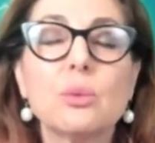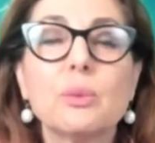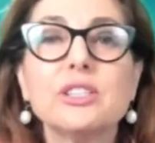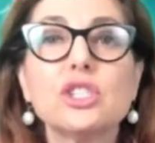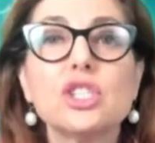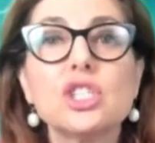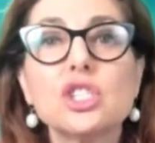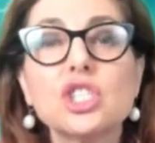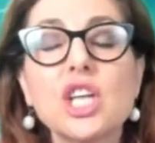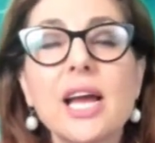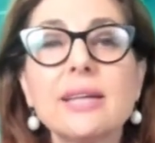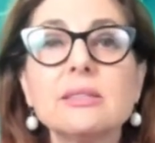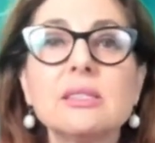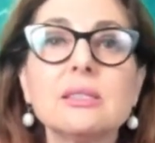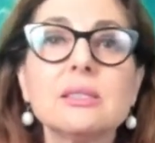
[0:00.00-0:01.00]
We'll just
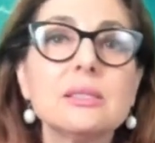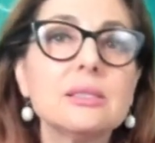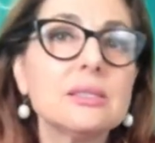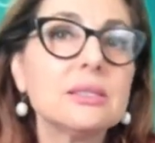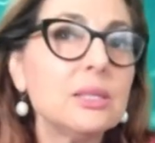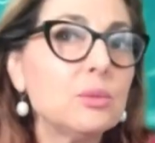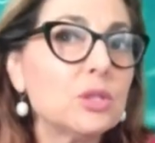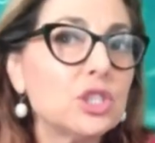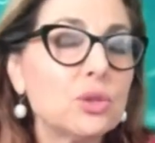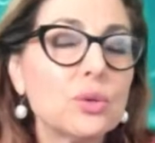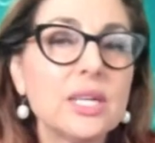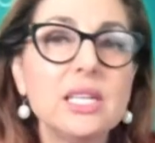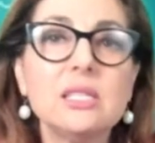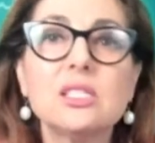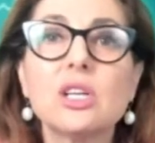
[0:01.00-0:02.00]
chat, see what your
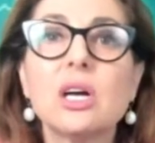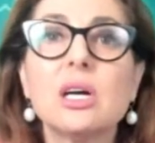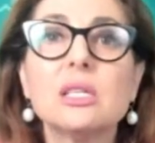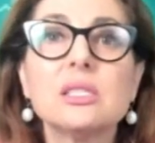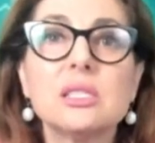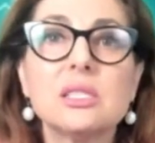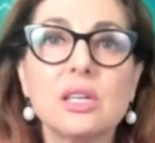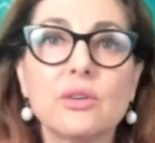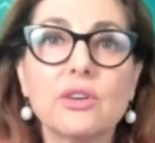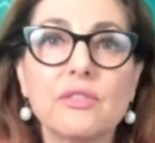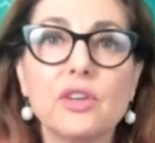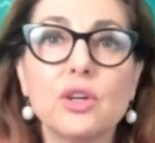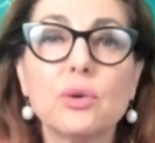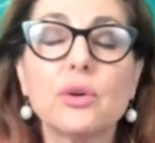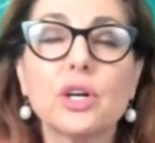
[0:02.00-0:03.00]
needs are, see
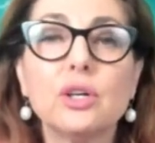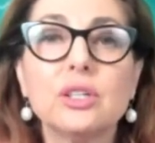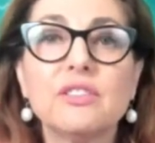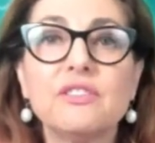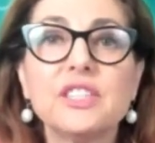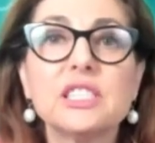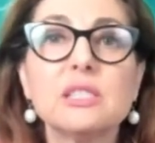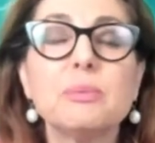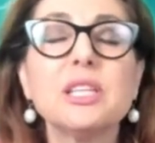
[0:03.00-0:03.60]
if you're a good fit.